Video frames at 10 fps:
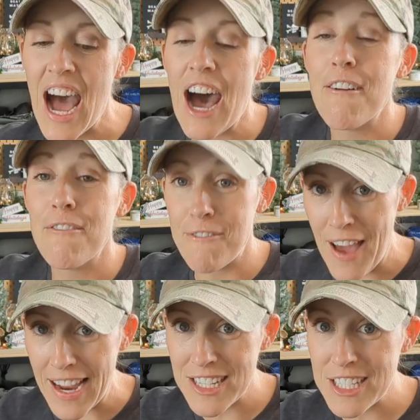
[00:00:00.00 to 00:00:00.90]

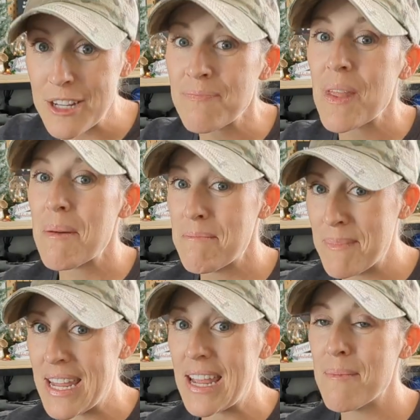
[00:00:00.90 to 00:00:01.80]
affect
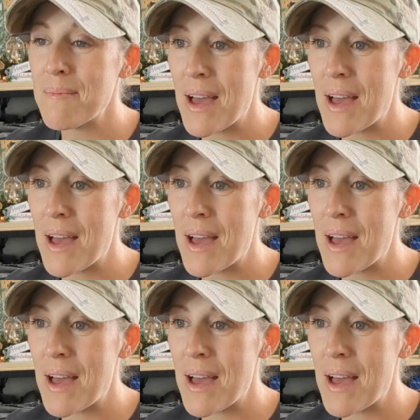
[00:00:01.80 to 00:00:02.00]
me.